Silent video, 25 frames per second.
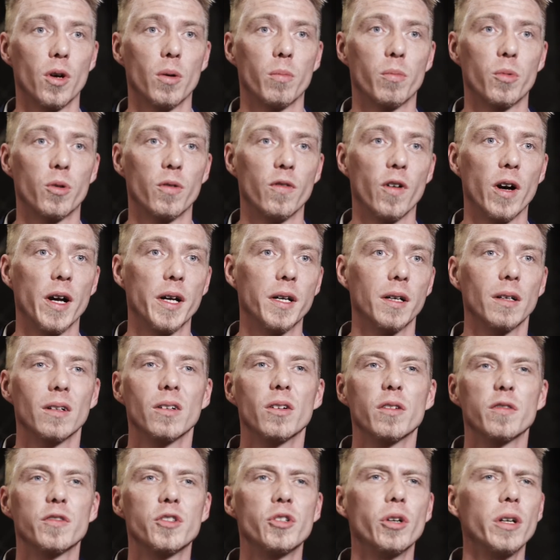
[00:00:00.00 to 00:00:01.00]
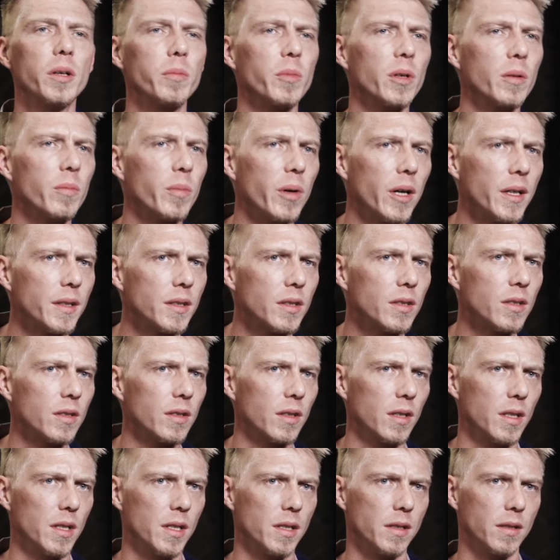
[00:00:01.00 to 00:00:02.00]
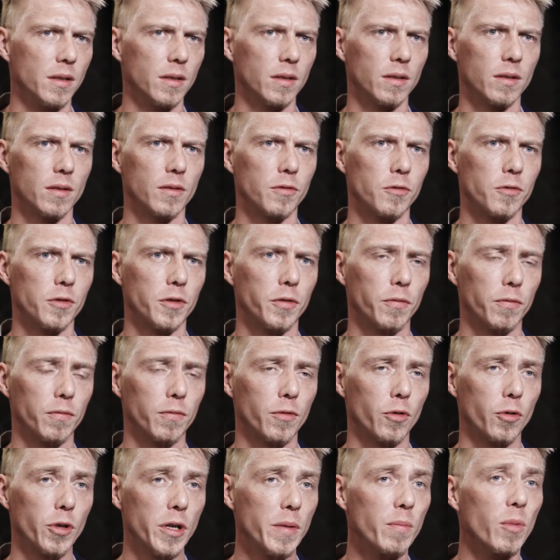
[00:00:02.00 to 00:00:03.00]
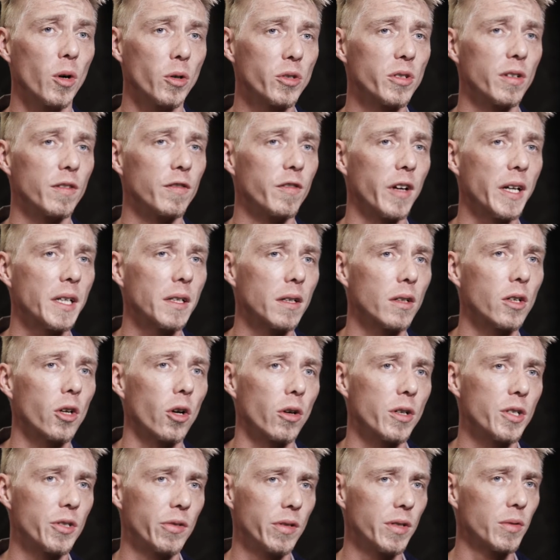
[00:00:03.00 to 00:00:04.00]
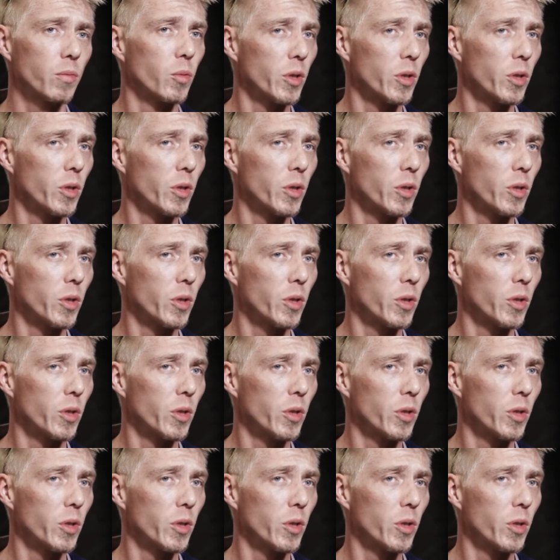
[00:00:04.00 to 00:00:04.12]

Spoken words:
providing enough treatment beds in the three most affected countries,